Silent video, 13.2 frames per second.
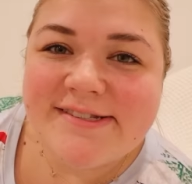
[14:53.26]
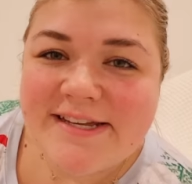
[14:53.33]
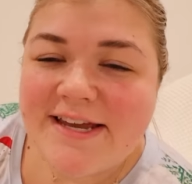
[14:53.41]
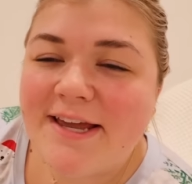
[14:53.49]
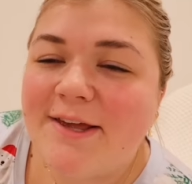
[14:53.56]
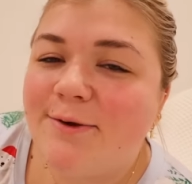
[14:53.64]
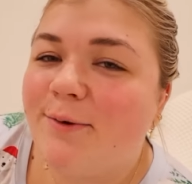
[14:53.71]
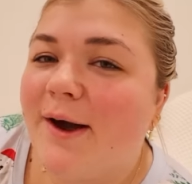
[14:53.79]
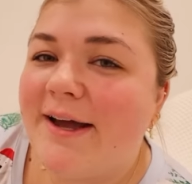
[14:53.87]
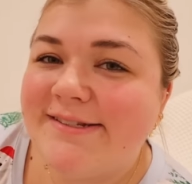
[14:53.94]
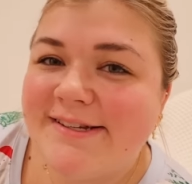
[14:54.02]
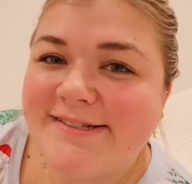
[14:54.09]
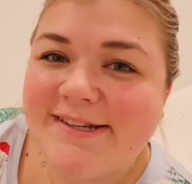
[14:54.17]
Seeing you
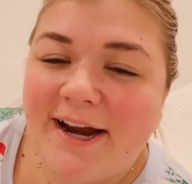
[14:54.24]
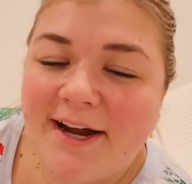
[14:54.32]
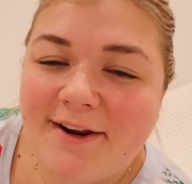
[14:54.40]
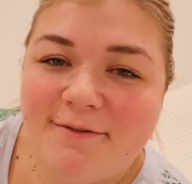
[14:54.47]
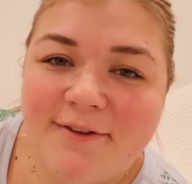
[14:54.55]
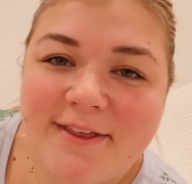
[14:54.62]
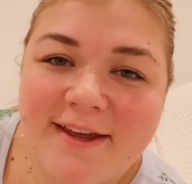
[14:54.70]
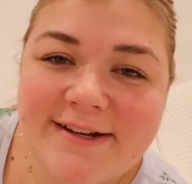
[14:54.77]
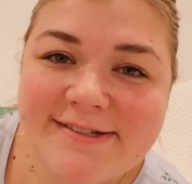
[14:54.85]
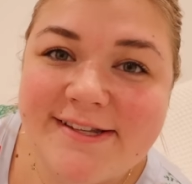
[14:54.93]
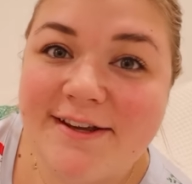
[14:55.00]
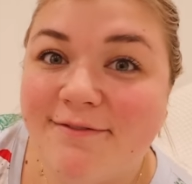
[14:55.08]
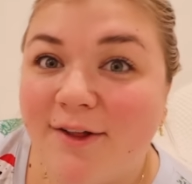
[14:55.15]
guys excited for
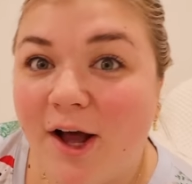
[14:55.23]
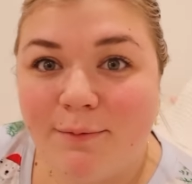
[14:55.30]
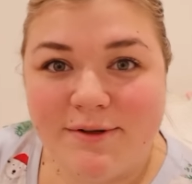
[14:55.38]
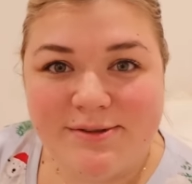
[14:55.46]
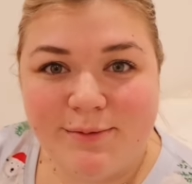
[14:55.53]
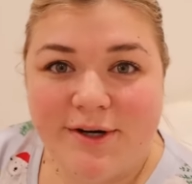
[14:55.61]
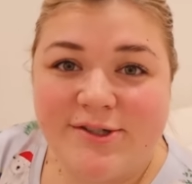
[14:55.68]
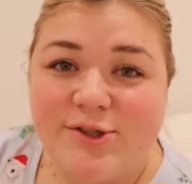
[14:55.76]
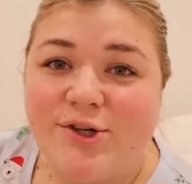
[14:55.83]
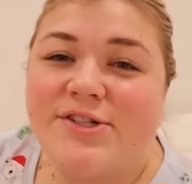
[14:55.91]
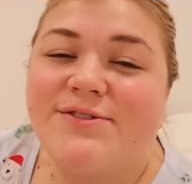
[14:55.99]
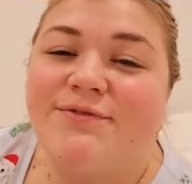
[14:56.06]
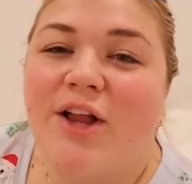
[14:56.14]
things like Vlogmas merch or
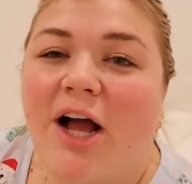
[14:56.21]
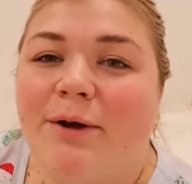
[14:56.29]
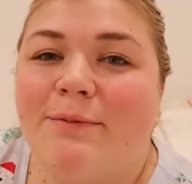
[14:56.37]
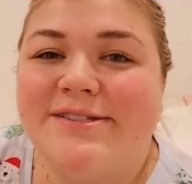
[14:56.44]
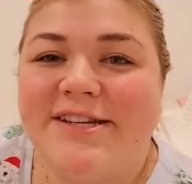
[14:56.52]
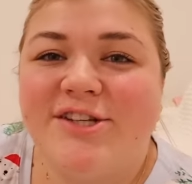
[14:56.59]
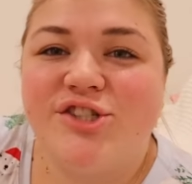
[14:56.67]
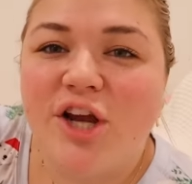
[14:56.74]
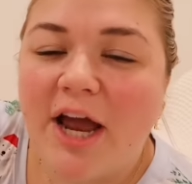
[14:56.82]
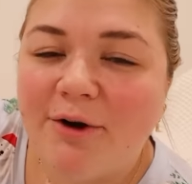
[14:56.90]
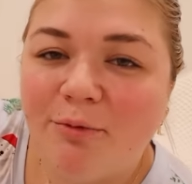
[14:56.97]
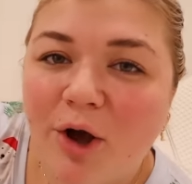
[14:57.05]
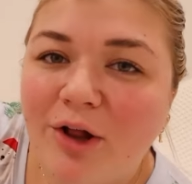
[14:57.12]
just Vlogmas in
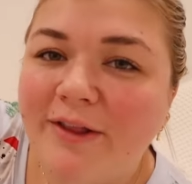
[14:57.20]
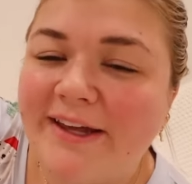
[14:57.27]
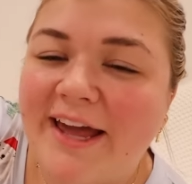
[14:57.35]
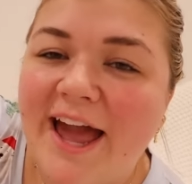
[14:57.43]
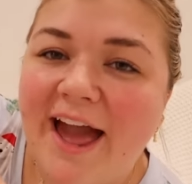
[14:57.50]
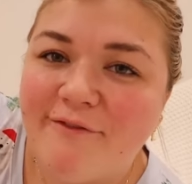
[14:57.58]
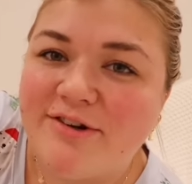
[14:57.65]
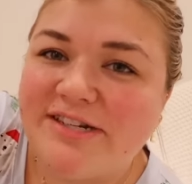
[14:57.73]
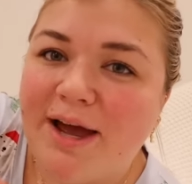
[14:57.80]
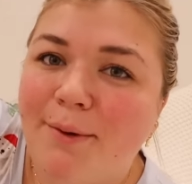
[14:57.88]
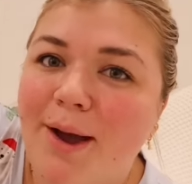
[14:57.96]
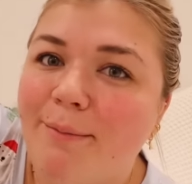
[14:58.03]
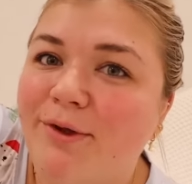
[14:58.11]
general, like every
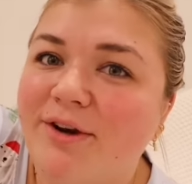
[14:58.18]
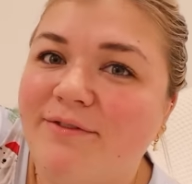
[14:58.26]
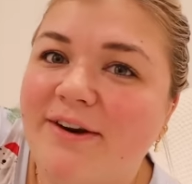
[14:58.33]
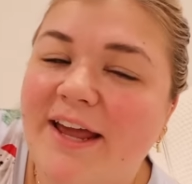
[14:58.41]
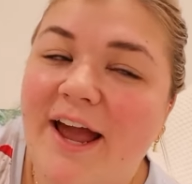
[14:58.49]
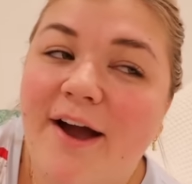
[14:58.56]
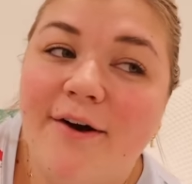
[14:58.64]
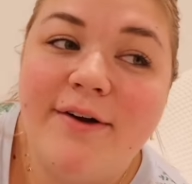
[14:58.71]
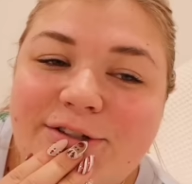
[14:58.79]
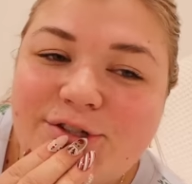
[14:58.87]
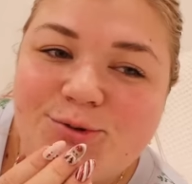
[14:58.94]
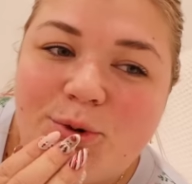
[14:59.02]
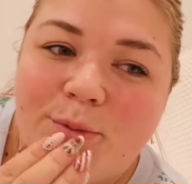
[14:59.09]
time I upload a video, it
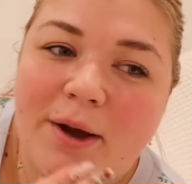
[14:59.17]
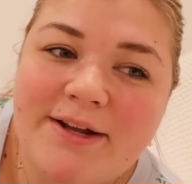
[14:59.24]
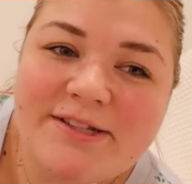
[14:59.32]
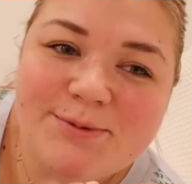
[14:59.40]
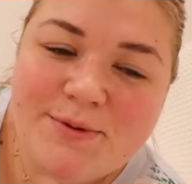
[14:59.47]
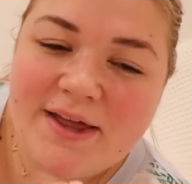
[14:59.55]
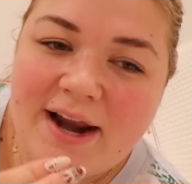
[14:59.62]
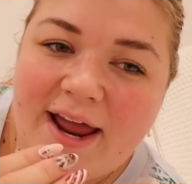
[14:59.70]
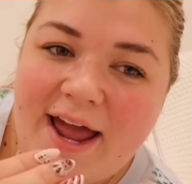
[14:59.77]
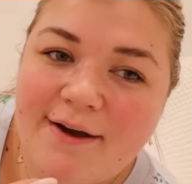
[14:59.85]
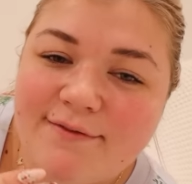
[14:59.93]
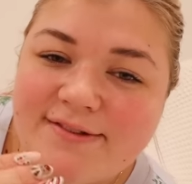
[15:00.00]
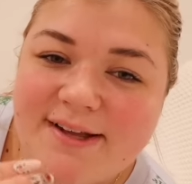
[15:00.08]
just reminds me that I
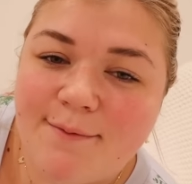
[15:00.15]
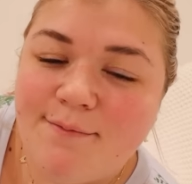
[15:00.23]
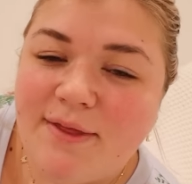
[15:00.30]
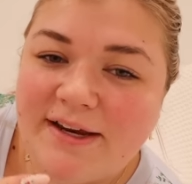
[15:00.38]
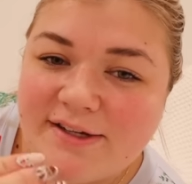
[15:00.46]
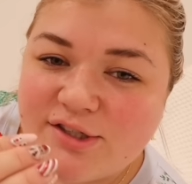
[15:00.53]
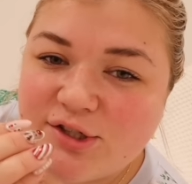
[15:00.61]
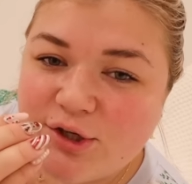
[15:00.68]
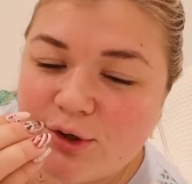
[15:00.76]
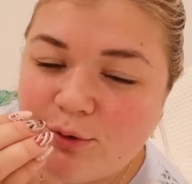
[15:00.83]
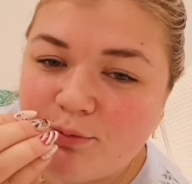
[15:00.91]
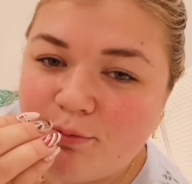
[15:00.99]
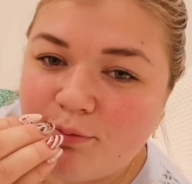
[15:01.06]
have something
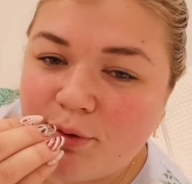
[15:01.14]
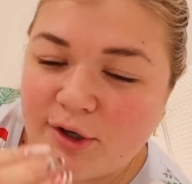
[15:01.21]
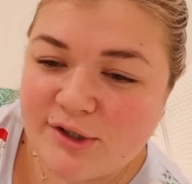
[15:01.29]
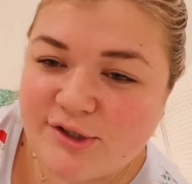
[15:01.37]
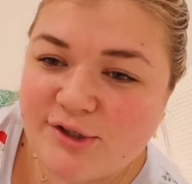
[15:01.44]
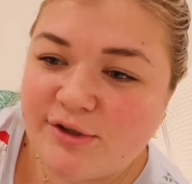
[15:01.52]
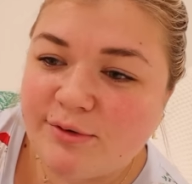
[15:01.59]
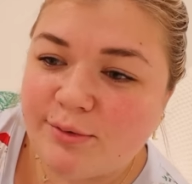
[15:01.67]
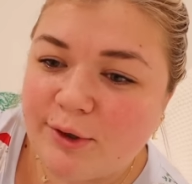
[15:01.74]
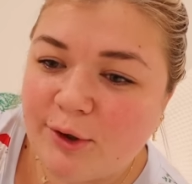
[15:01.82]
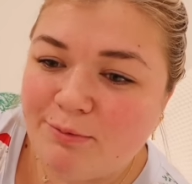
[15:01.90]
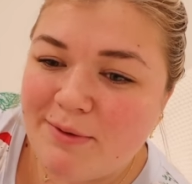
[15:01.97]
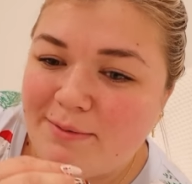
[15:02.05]
to push
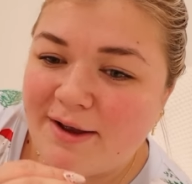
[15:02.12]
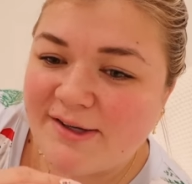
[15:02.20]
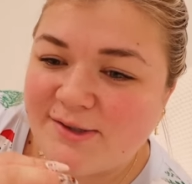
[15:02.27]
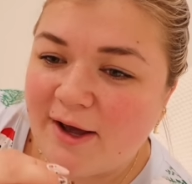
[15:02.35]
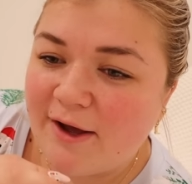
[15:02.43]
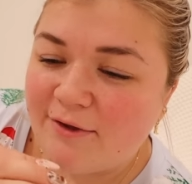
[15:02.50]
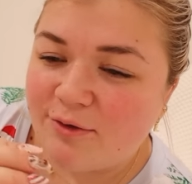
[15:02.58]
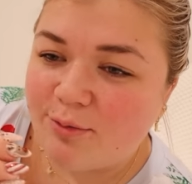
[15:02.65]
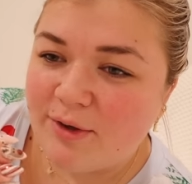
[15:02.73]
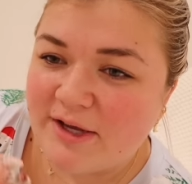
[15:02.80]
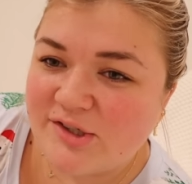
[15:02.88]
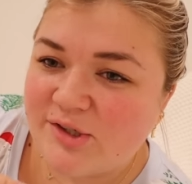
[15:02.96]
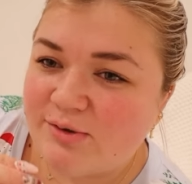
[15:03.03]
through my mental health
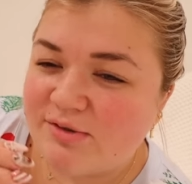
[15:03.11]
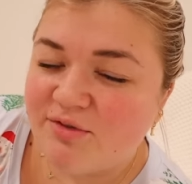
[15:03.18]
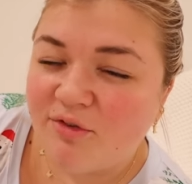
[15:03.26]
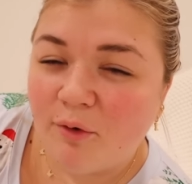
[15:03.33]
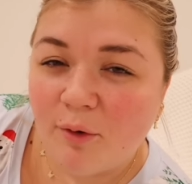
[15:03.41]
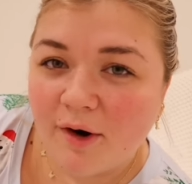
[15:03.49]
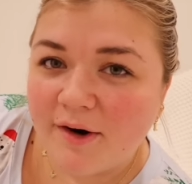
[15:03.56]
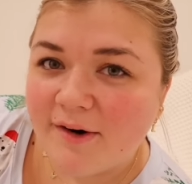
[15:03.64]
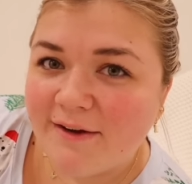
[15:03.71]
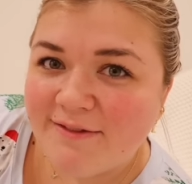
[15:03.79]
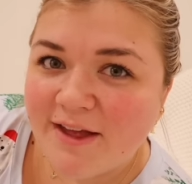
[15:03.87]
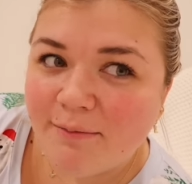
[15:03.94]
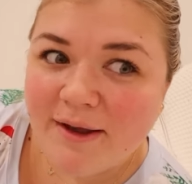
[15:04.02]
issues for,
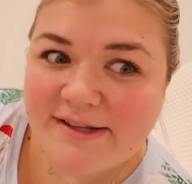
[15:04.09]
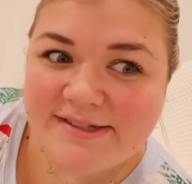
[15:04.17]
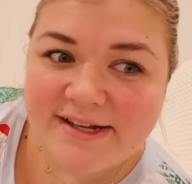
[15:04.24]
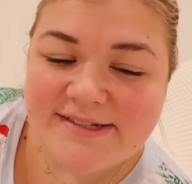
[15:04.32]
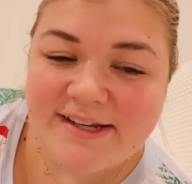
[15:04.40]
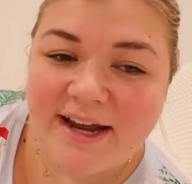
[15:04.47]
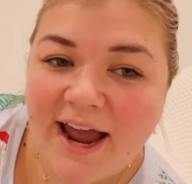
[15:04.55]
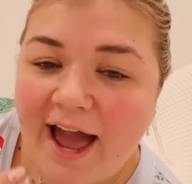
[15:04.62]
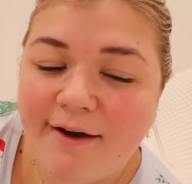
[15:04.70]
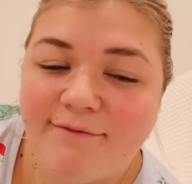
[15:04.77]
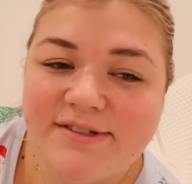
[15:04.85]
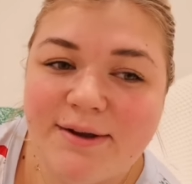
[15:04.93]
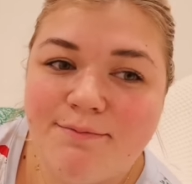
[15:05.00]
if that makes makes sense. Like I
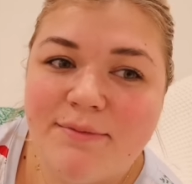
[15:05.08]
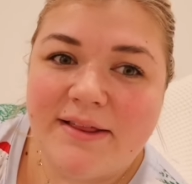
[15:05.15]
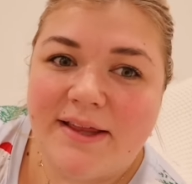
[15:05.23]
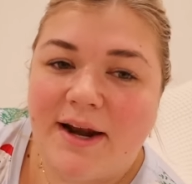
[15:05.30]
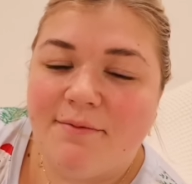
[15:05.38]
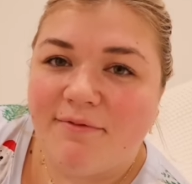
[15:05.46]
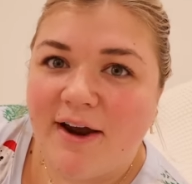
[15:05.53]
have something that I'm